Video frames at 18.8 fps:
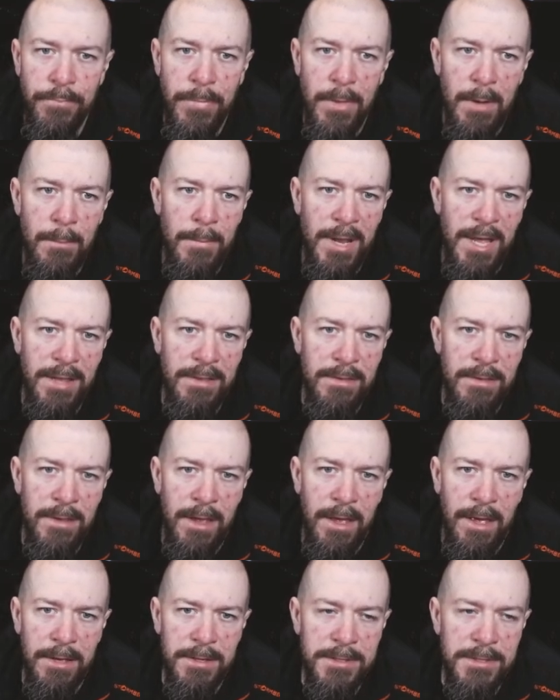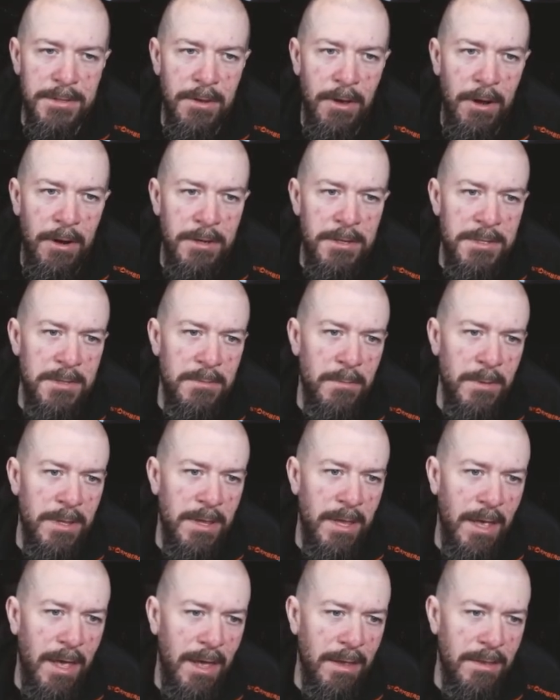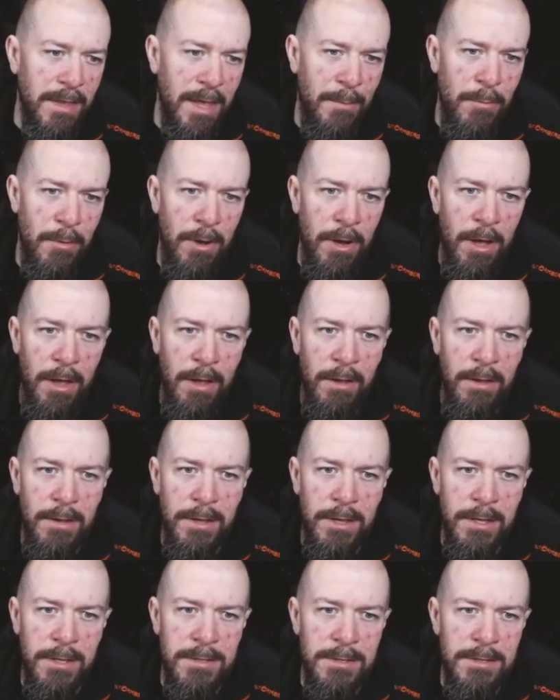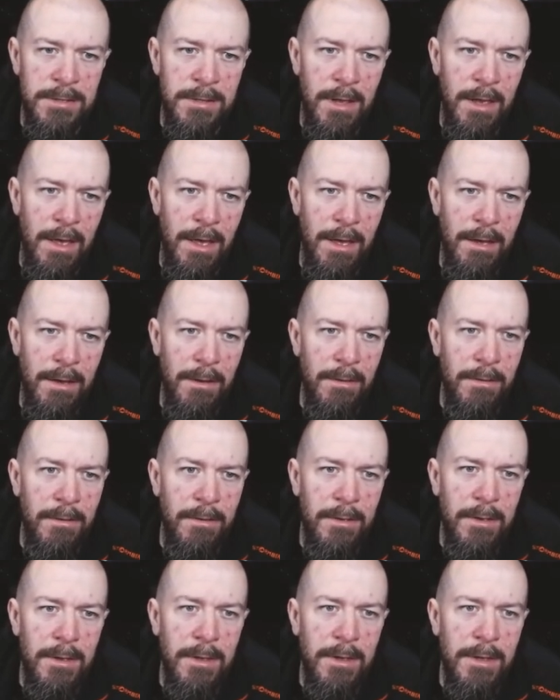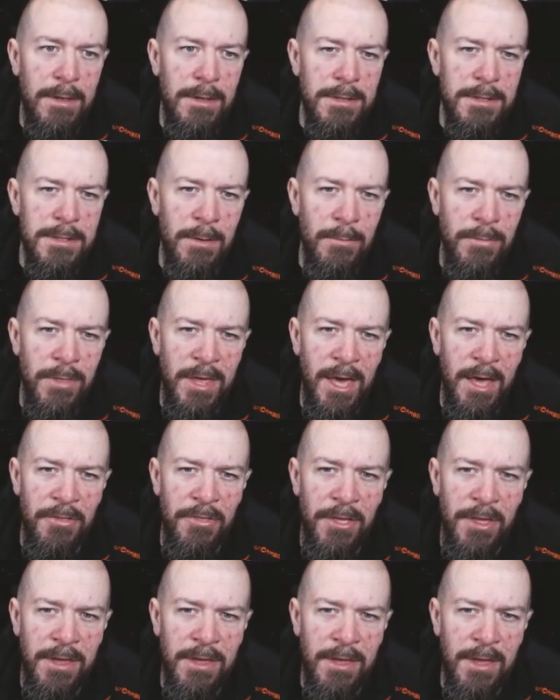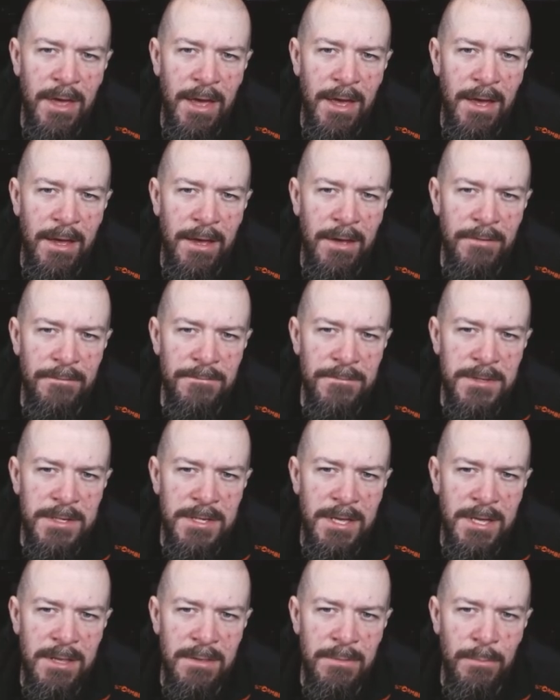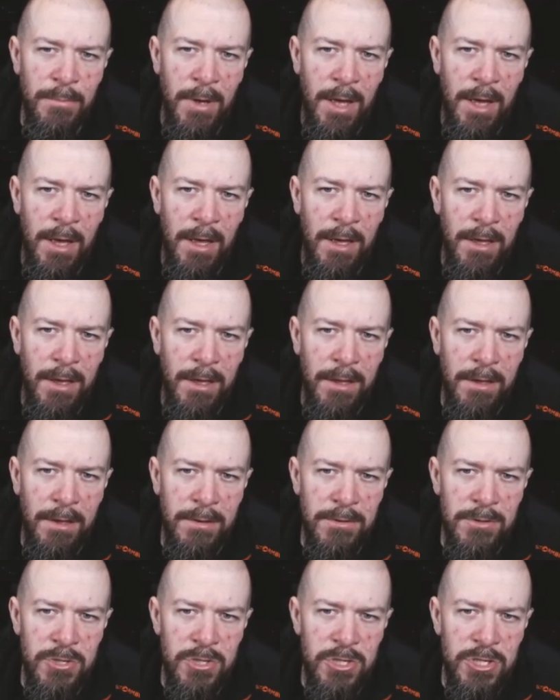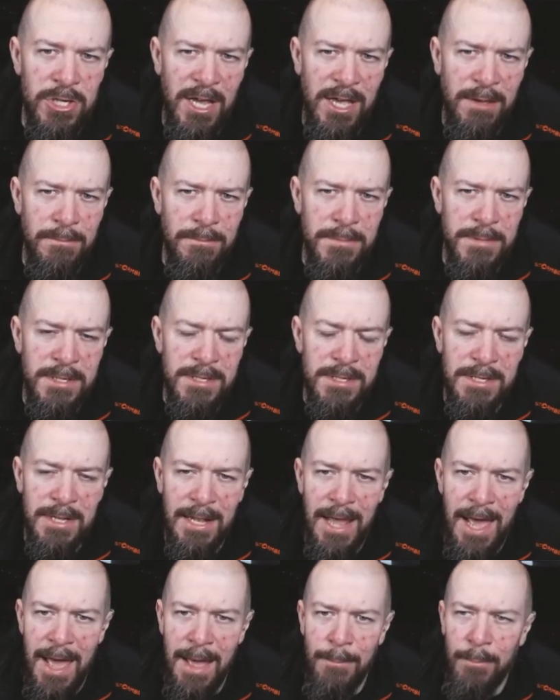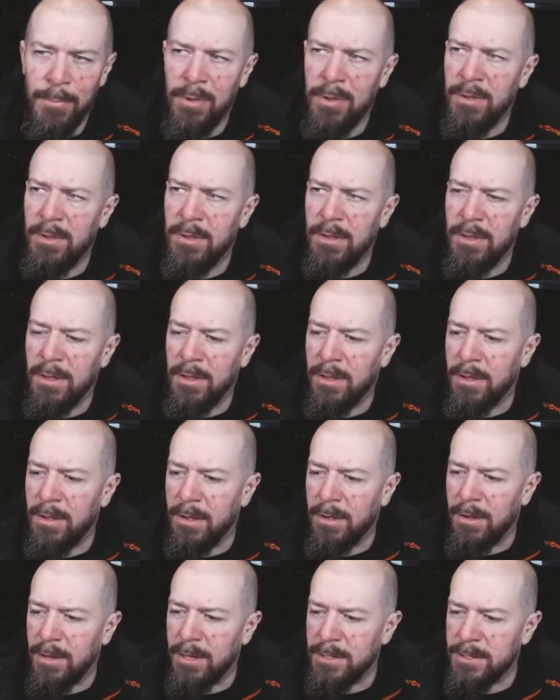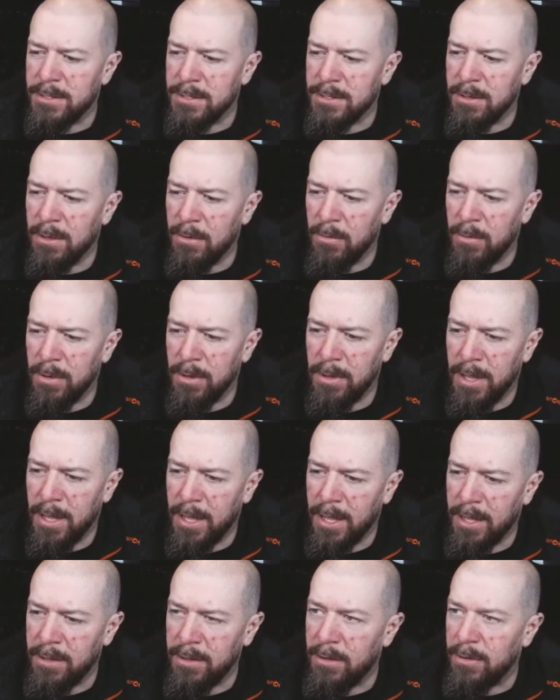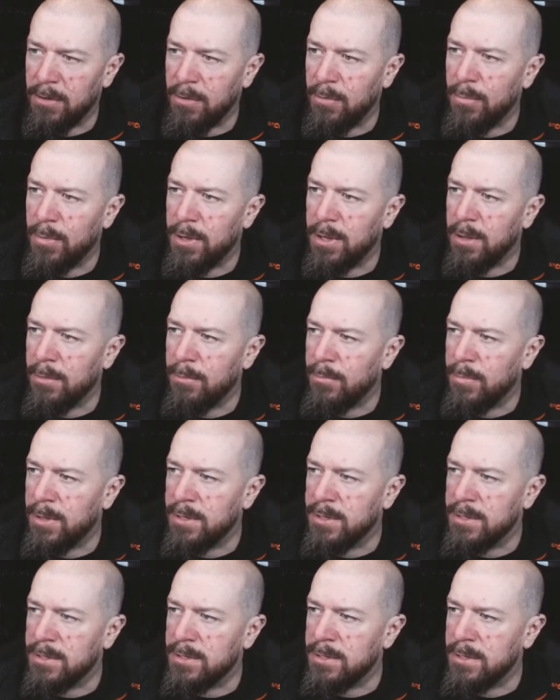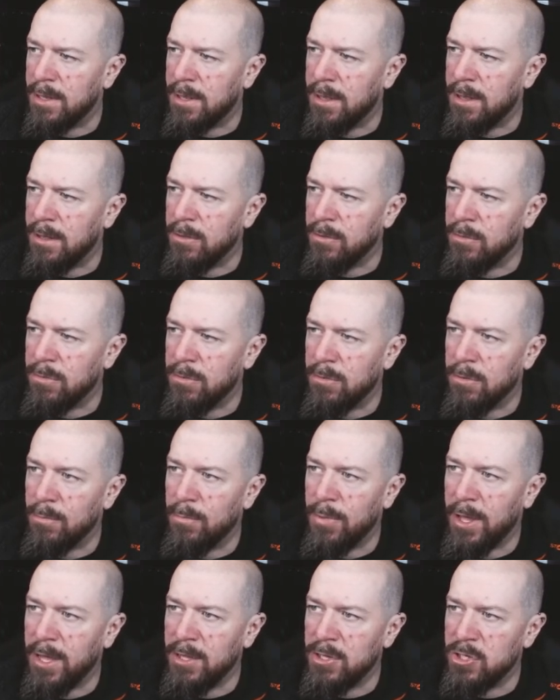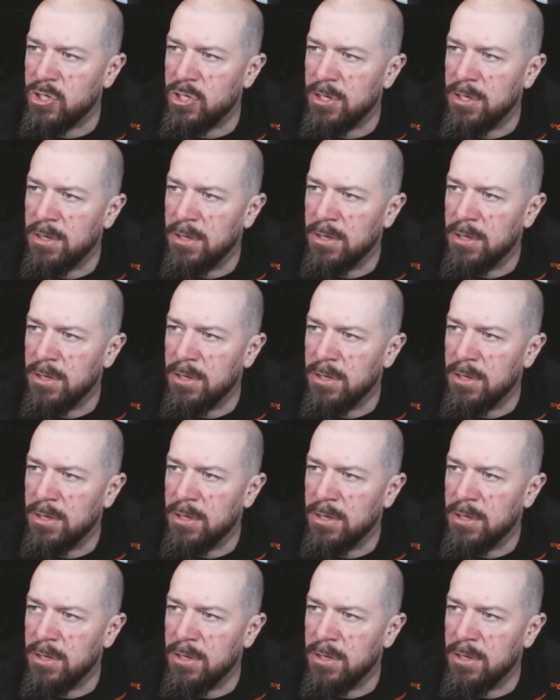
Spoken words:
blend the stars with the nebula is something I think I've seen by James Lamb. Let's go ahead and open up his YouTube page.